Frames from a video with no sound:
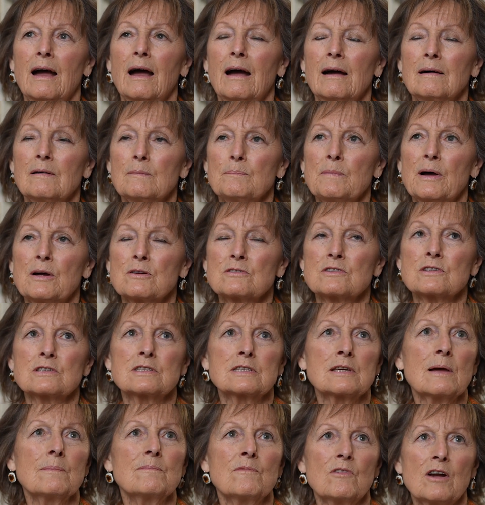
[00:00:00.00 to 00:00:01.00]
about
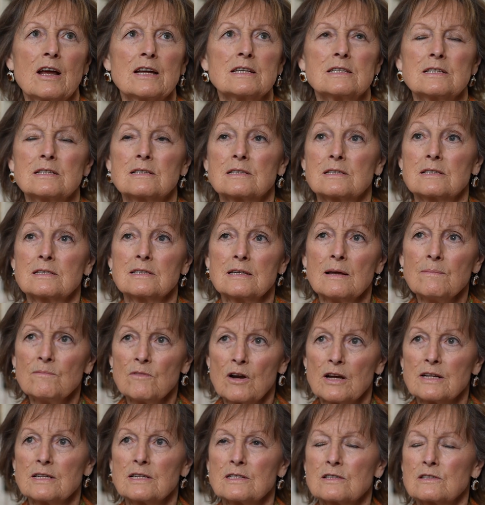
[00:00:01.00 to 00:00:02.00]
some writers. Some
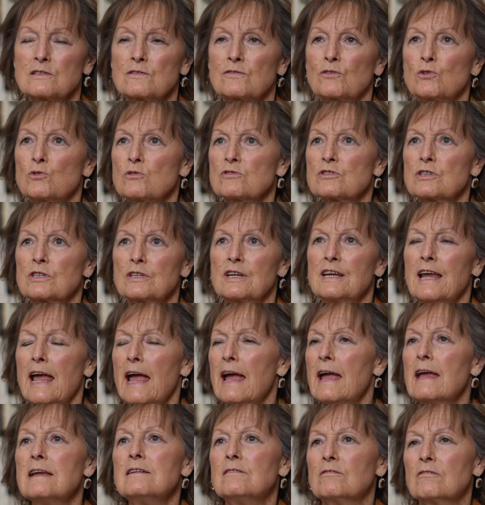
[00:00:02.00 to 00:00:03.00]
writers, of course, can
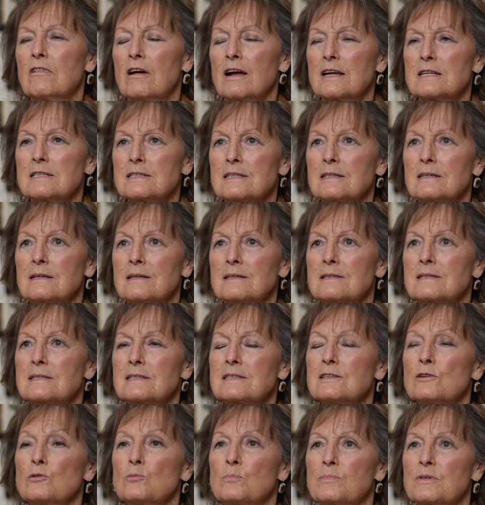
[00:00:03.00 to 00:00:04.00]
hate writing and
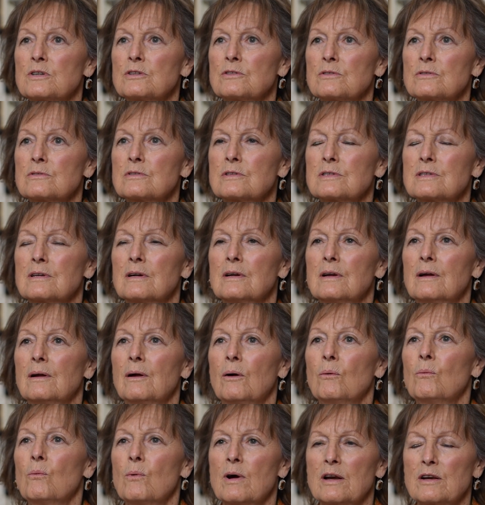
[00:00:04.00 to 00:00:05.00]
still produce
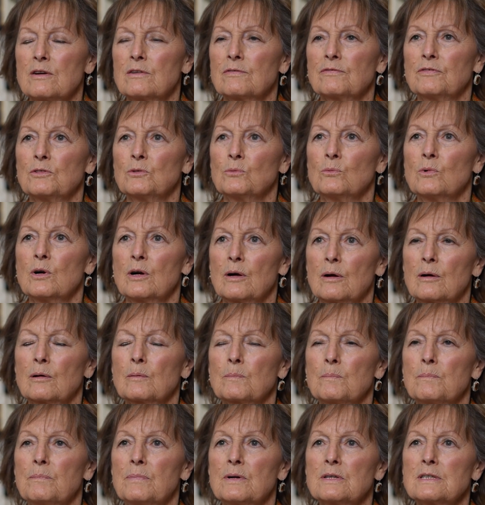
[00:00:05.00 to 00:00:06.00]
wonderful work.
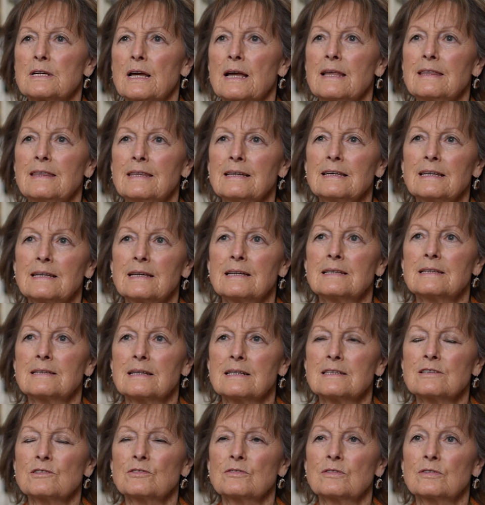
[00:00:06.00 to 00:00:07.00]
But I think it
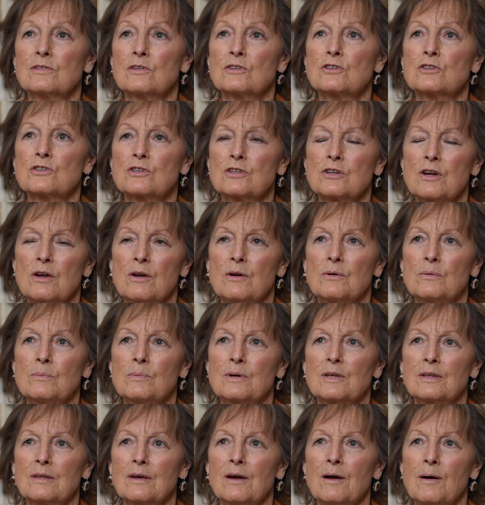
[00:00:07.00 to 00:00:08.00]
does show
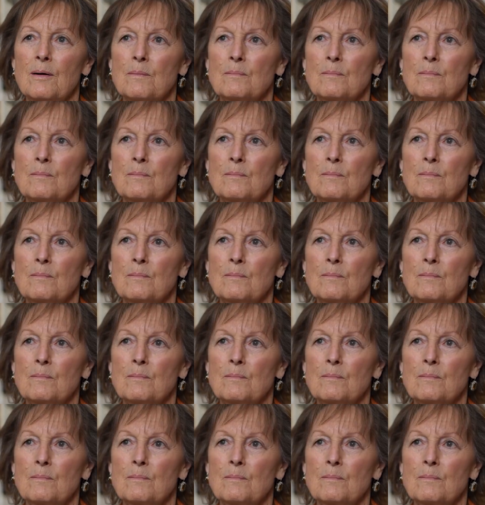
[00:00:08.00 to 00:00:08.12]
with her